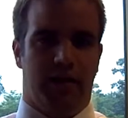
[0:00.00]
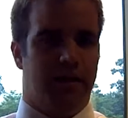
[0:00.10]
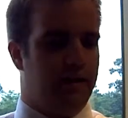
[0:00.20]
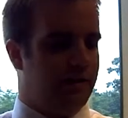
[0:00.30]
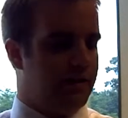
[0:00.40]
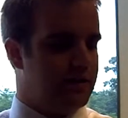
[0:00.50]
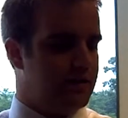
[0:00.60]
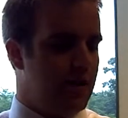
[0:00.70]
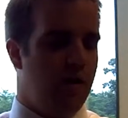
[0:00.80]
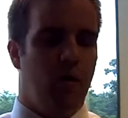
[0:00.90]
There is
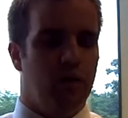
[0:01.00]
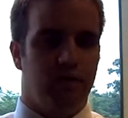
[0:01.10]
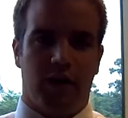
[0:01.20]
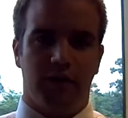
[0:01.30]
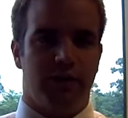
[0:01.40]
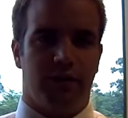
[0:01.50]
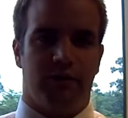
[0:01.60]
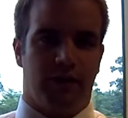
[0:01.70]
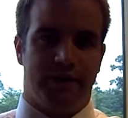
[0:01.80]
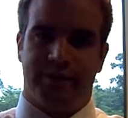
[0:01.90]
no function
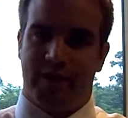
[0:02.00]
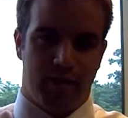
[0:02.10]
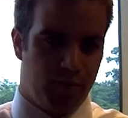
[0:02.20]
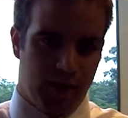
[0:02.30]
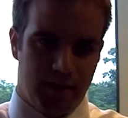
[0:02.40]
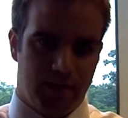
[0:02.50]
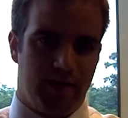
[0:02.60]
for it to vibrate,